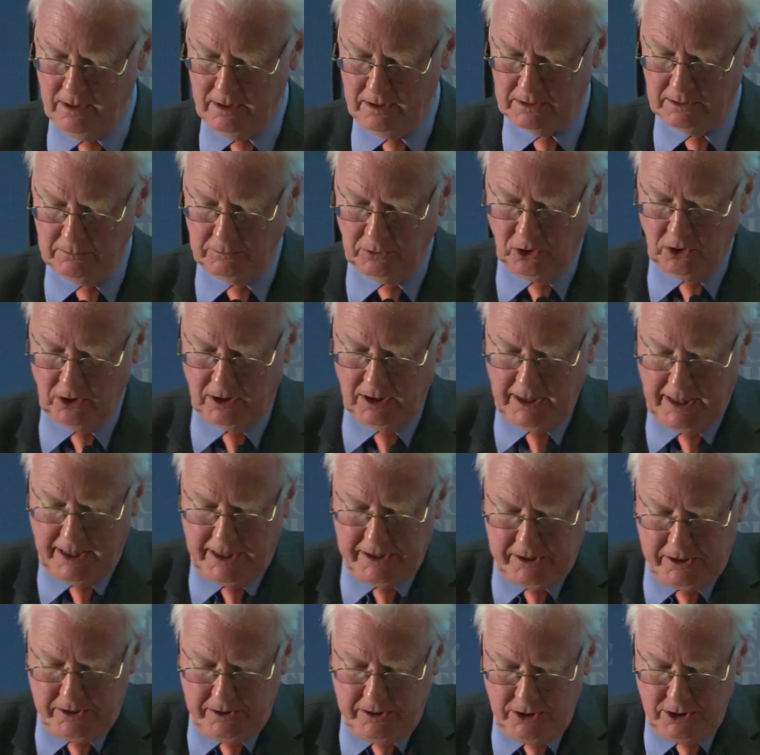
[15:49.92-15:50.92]
The moral
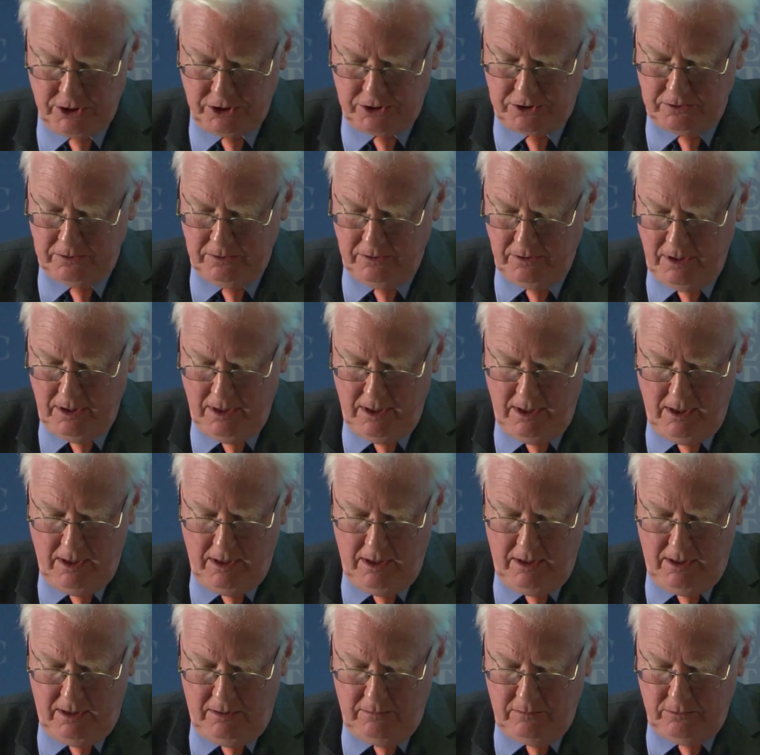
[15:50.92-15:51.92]
hazard issue,
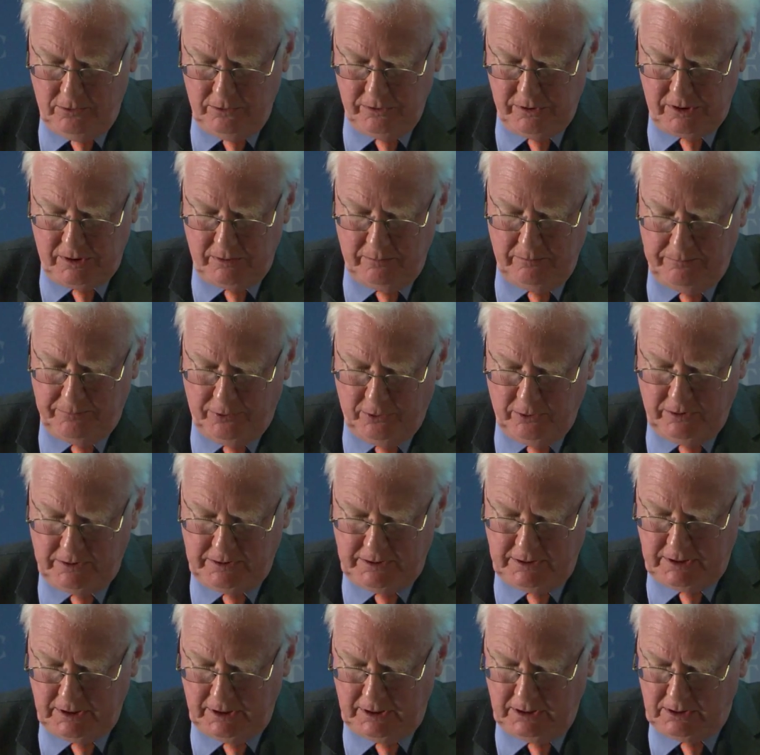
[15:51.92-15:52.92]
most
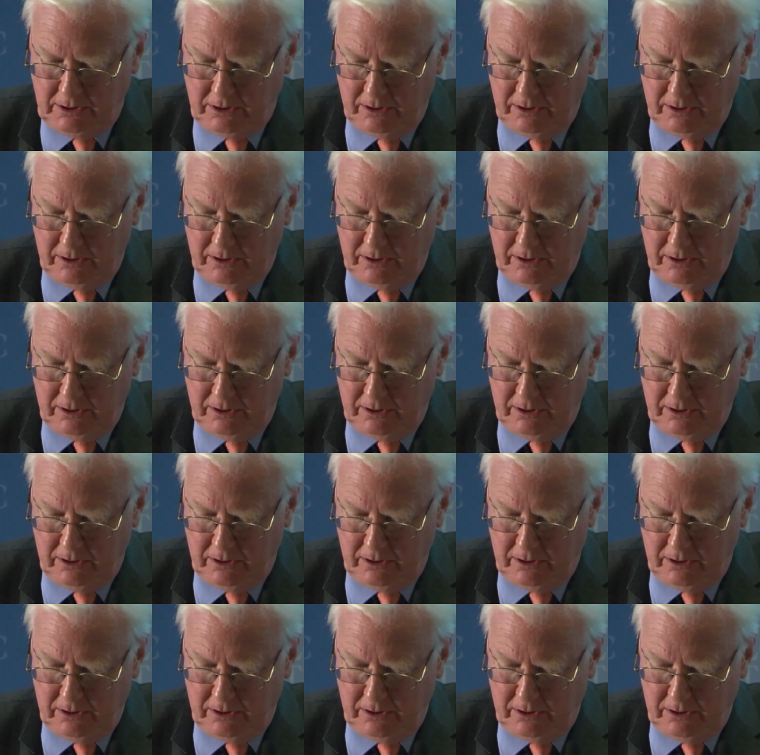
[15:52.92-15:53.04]
important in the